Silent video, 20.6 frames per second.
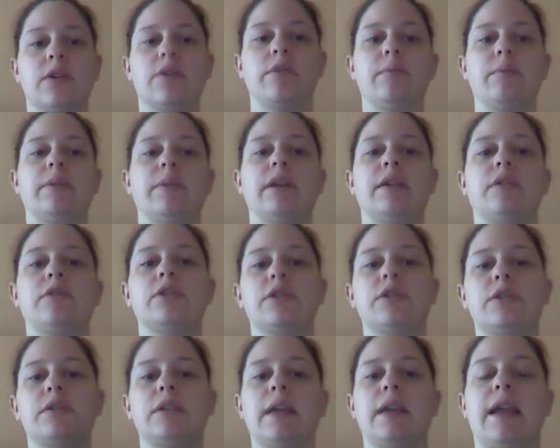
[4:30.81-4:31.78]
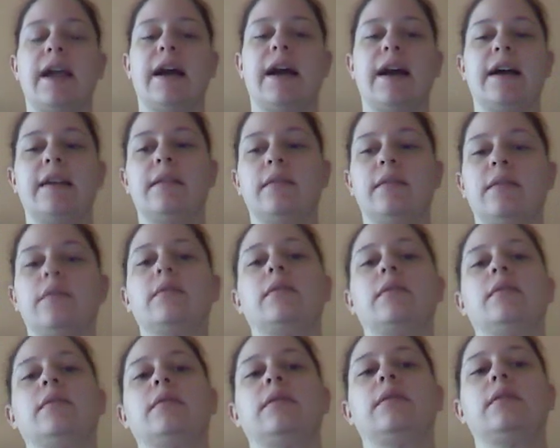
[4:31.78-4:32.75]
But you just add,
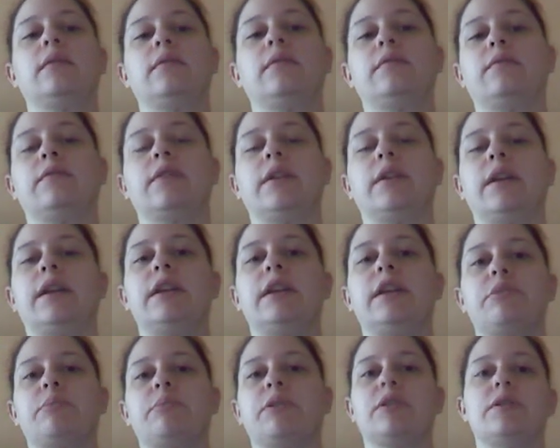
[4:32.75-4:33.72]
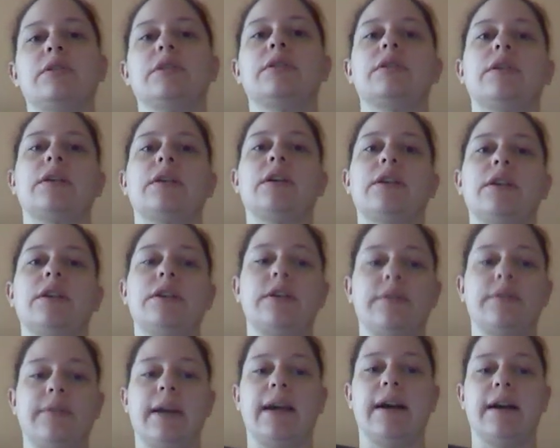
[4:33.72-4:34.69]
for each person's cart,
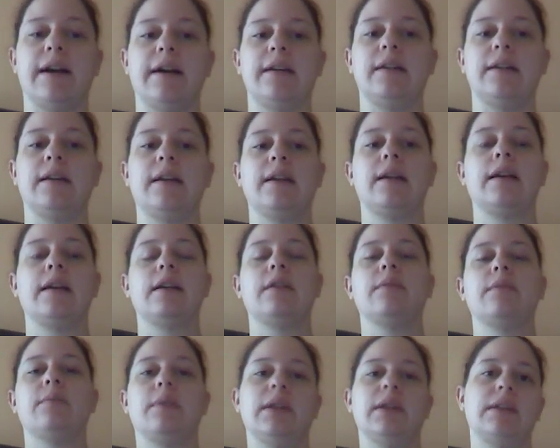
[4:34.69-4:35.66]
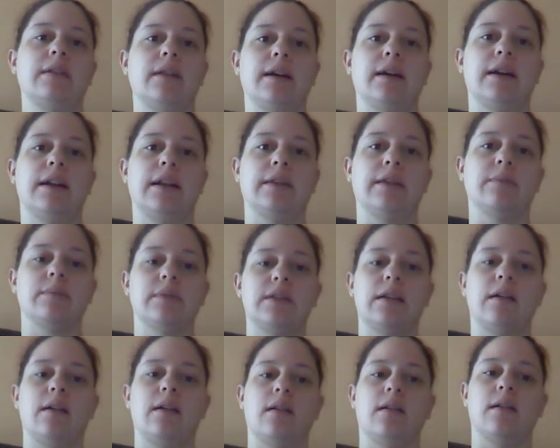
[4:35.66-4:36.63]
you add what their items
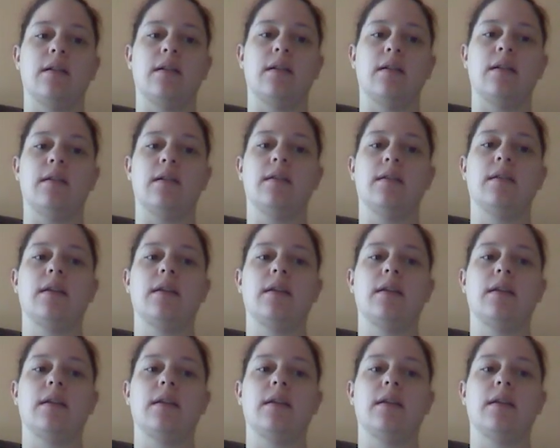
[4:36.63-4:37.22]
are